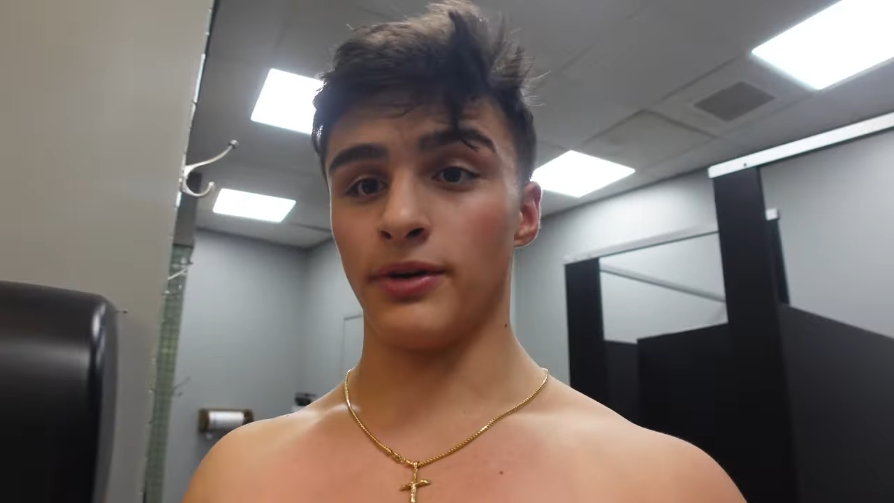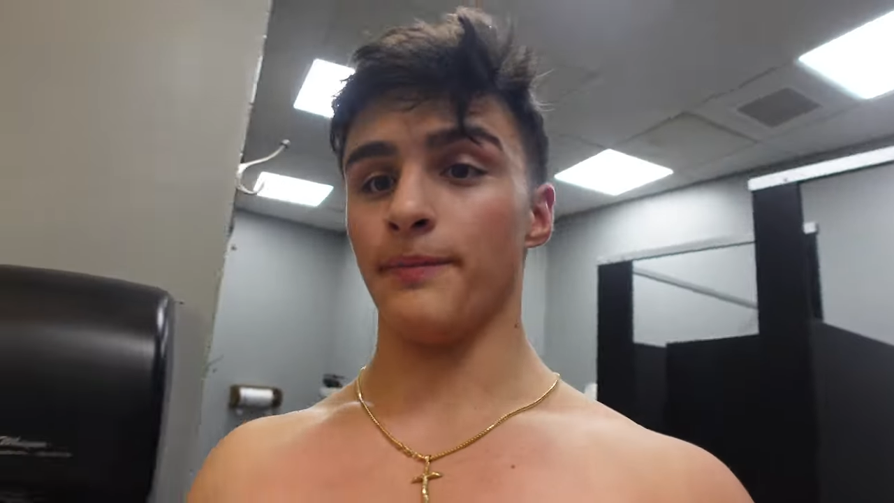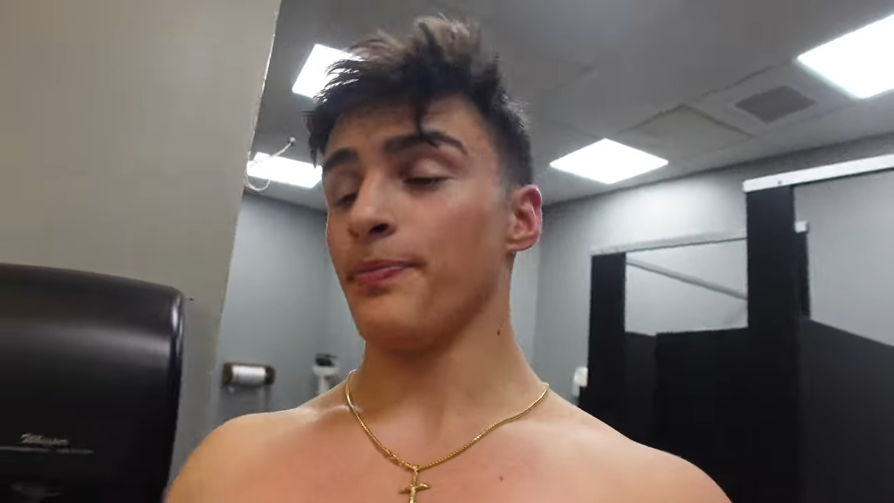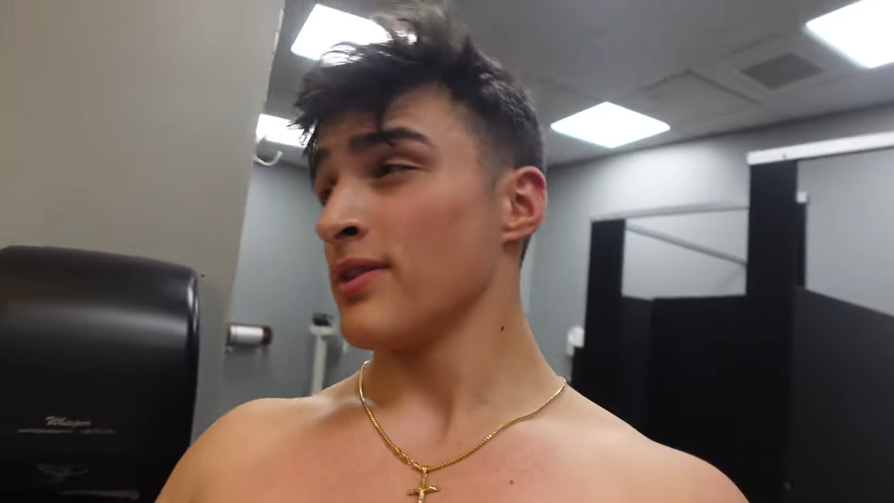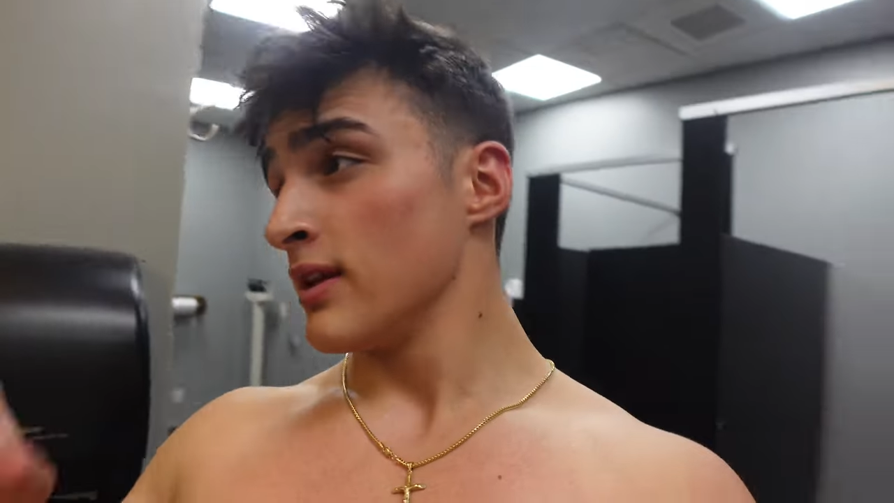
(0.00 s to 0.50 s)
But
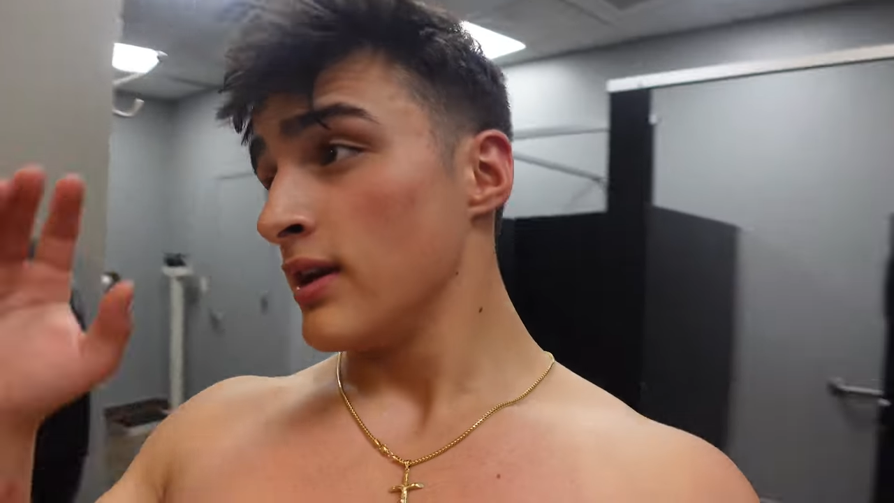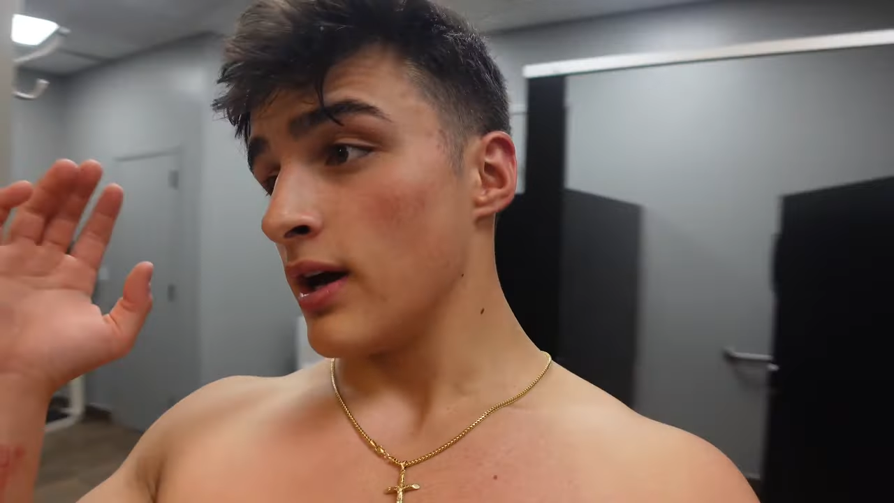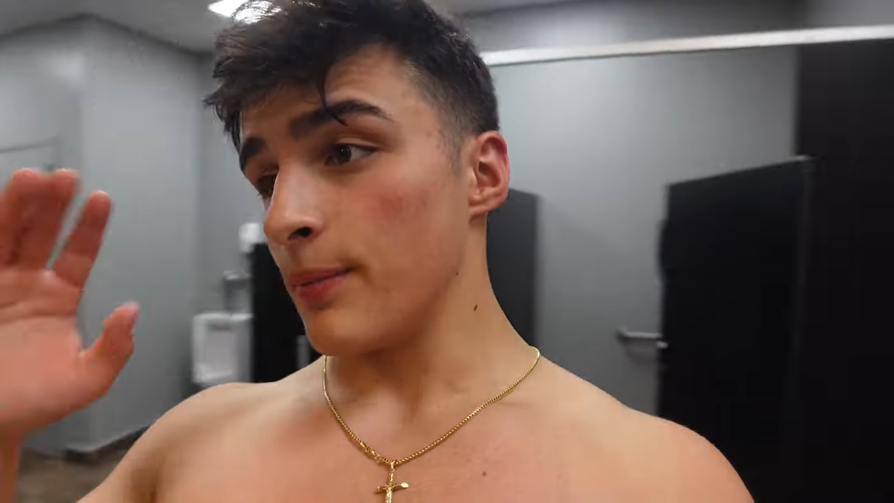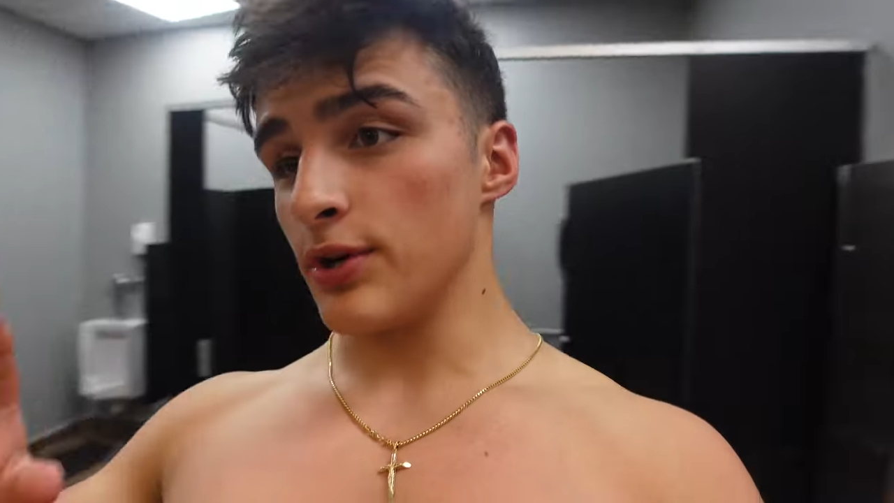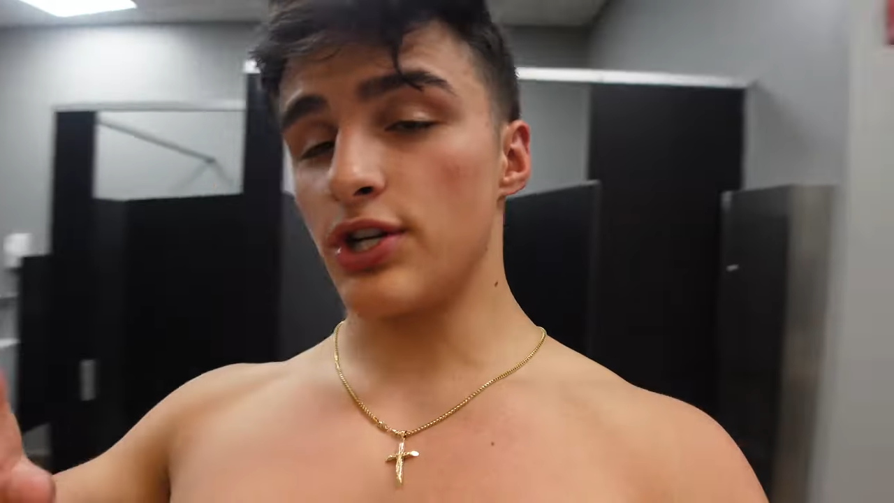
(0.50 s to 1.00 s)

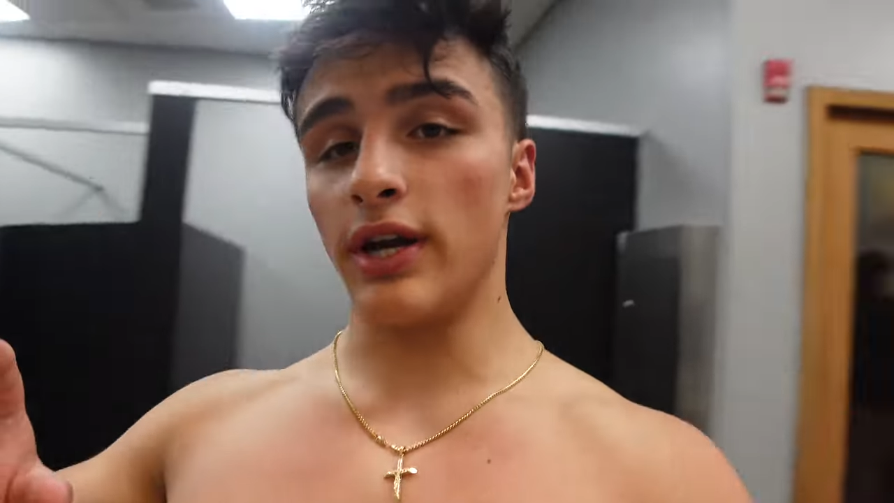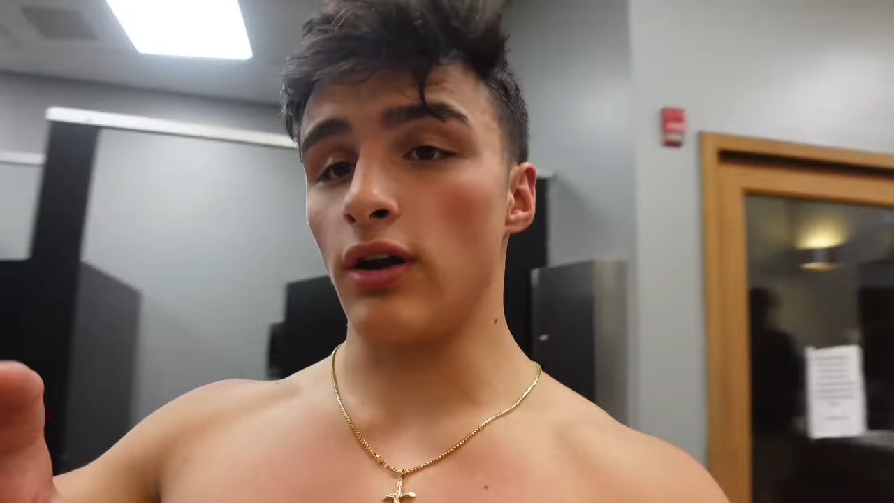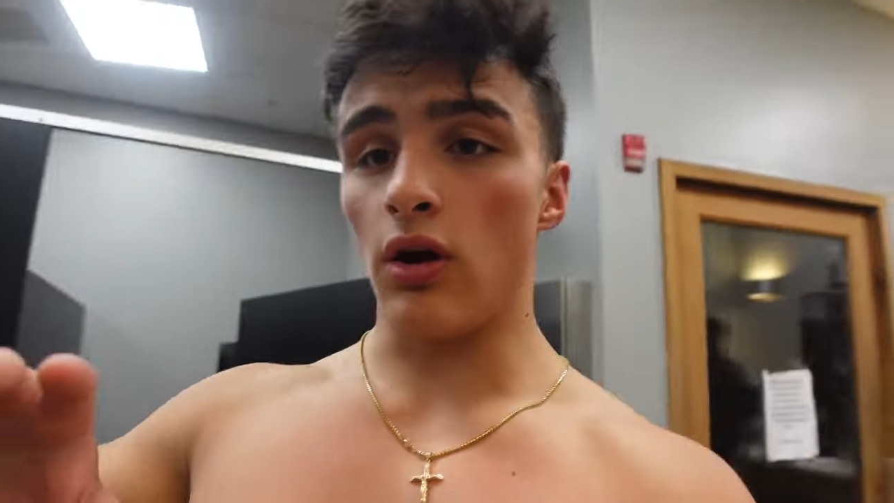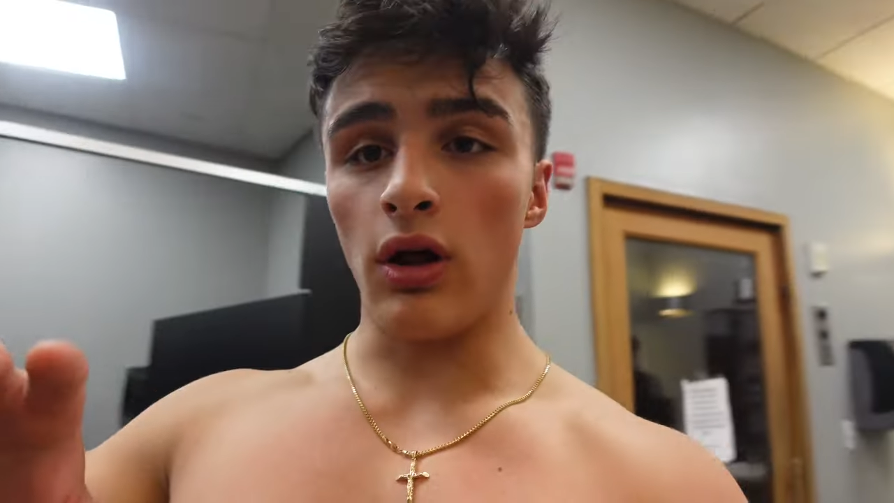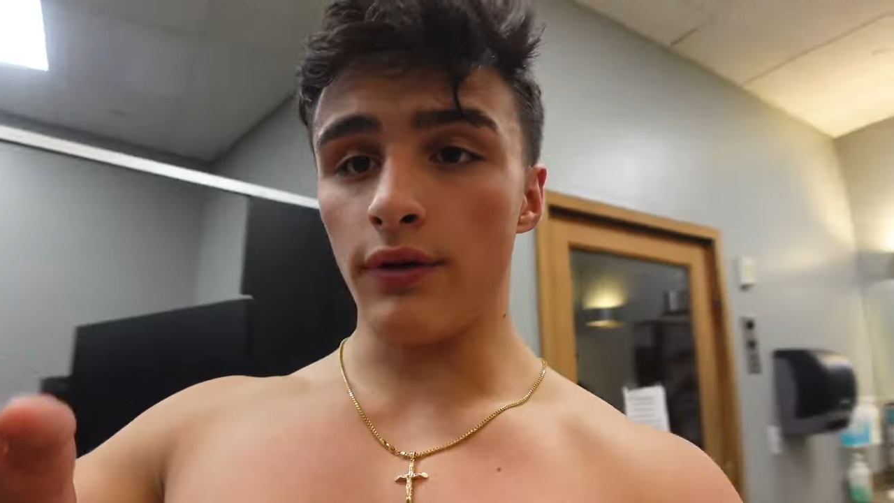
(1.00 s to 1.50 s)

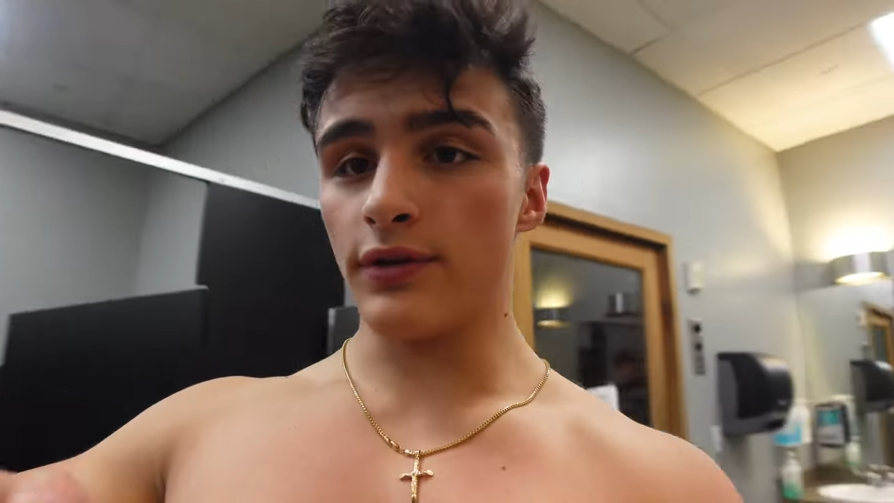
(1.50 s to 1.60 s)
appreciate all